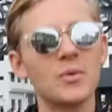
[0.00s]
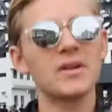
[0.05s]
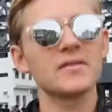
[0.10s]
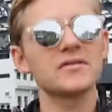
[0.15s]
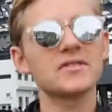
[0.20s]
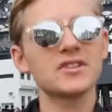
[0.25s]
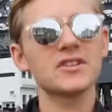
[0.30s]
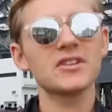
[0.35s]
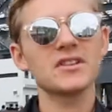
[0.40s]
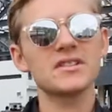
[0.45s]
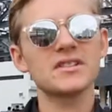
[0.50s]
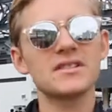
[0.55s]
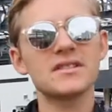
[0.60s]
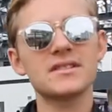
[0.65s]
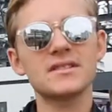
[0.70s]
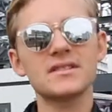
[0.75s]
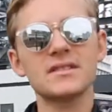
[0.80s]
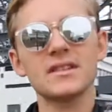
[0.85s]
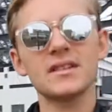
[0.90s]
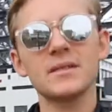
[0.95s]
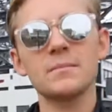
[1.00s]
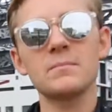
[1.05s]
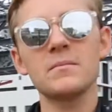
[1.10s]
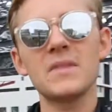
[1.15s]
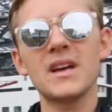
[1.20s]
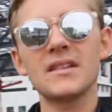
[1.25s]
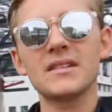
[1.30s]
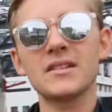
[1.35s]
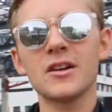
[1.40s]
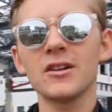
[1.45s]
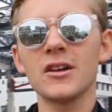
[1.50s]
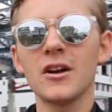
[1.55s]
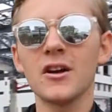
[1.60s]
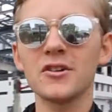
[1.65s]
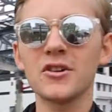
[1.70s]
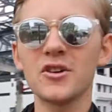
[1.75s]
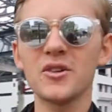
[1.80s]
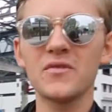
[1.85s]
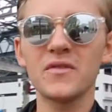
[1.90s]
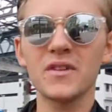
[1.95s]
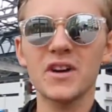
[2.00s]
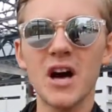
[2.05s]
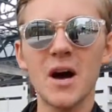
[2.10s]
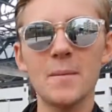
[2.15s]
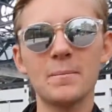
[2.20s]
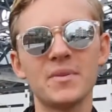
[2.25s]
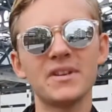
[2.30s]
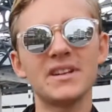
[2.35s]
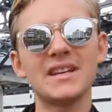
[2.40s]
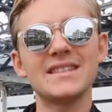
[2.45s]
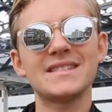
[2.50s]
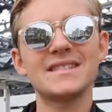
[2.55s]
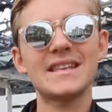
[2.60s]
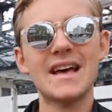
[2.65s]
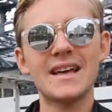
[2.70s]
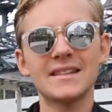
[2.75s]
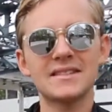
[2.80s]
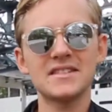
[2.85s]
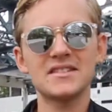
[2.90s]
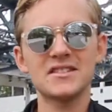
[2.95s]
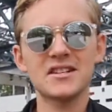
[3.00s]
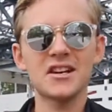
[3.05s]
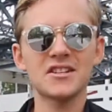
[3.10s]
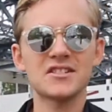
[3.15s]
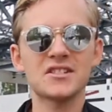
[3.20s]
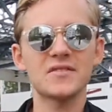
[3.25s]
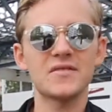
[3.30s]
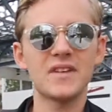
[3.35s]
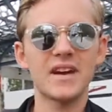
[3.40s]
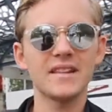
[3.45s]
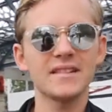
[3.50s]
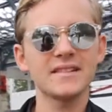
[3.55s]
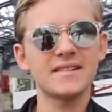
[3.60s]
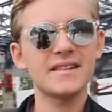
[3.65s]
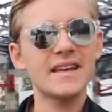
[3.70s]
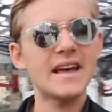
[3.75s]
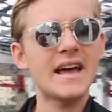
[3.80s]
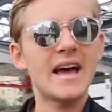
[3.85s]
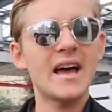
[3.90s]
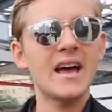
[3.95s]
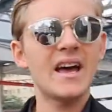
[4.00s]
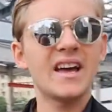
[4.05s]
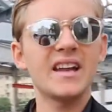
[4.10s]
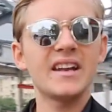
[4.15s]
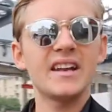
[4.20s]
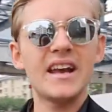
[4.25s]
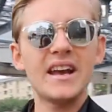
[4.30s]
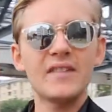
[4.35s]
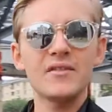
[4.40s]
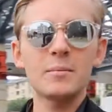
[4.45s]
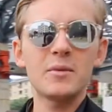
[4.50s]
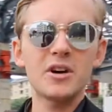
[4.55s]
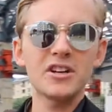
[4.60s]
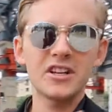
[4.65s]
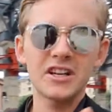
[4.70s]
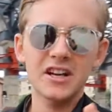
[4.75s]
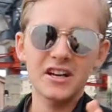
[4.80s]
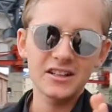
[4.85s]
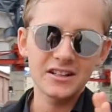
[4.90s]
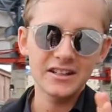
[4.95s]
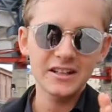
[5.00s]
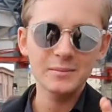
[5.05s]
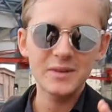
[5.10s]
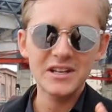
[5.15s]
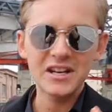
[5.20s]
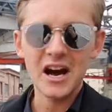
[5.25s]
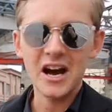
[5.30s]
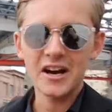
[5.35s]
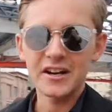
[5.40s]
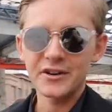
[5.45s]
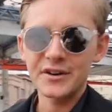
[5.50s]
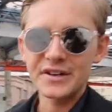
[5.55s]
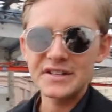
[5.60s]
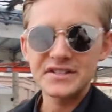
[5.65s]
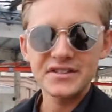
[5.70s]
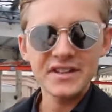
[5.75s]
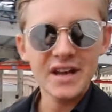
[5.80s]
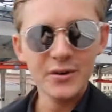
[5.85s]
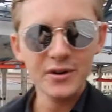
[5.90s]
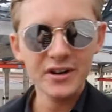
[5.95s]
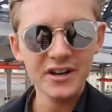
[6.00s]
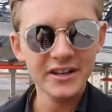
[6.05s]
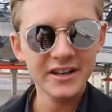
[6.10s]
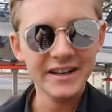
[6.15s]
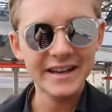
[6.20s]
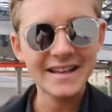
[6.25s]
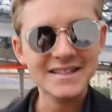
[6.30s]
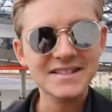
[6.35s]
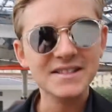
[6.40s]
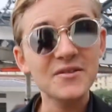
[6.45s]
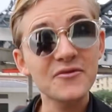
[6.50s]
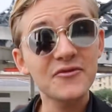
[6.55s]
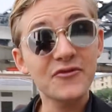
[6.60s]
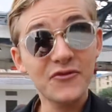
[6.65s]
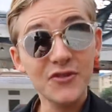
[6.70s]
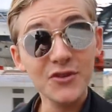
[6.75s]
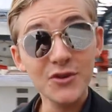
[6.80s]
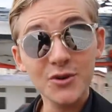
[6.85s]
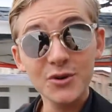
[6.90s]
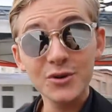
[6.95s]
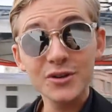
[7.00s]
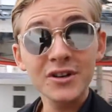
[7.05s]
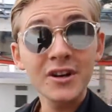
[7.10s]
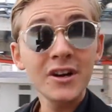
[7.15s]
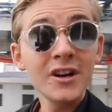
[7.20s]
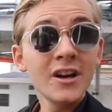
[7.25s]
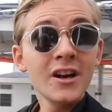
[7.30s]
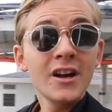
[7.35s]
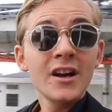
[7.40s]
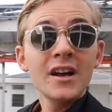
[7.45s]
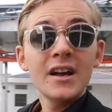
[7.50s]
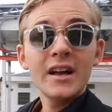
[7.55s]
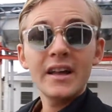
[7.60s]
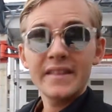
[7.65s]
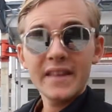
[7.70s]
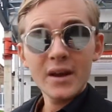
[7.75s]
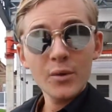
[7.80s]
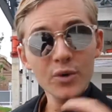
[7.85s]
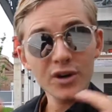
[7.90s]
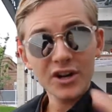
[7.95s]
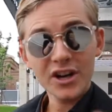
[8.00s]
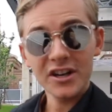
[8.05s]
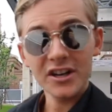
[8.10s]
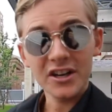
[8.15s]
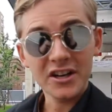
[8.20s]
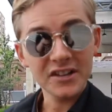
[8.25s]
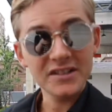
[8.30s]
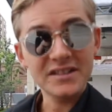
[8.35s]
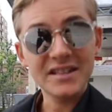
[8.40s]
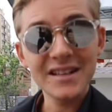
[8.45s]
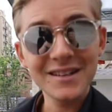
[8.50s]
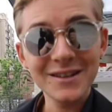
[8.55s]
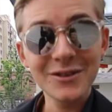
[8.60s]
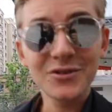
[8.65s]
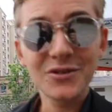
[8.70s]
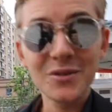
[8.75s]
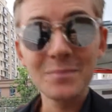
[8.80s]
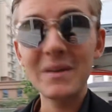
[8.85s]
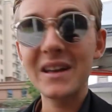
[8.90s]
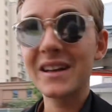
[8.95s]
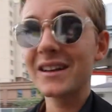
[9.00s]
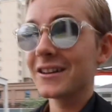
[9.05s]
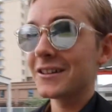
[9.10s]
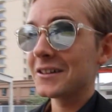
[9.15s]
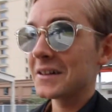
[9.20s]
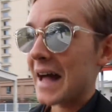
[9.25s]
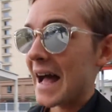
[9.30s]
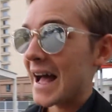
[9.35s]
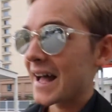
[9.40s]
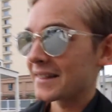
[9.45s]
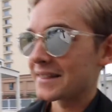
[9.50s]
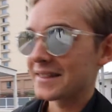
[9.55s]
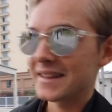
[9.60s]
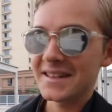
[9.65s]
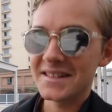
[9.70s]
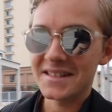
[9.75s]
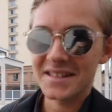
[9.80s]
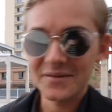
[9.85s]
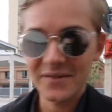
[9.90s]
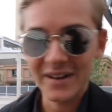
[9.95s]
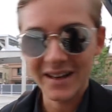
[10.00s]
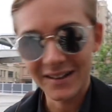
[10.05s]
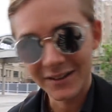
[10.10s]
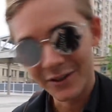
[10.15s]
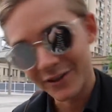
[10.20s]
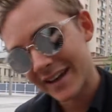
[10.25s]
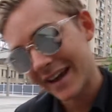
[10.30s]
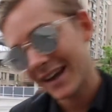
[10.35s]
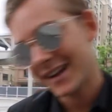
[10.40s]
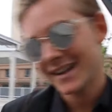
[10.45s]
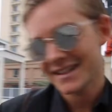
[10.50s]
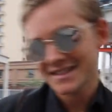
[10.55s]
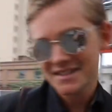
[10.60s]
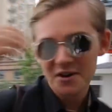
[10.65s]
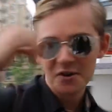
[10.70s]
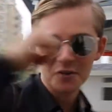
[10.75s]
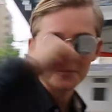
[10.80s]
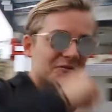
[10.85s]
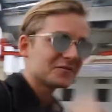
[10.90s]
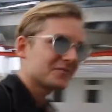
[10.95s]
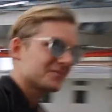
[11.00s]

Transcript: We've just met a lot of companies at this Slush event and everybody got a little bit hungry, so now we're gonna get some food and then we're gonna continue to mingle at this event, okay? Let's go!